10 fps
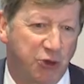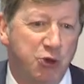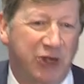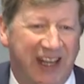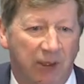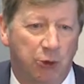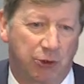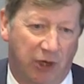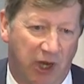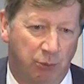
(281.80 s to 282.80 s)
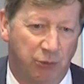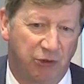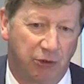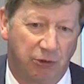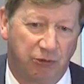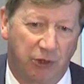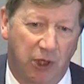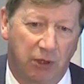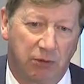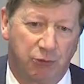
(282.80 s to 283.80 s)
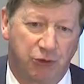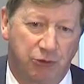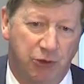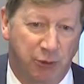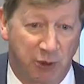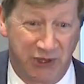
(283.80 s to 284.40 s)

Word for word: two kilograms of uh, tumor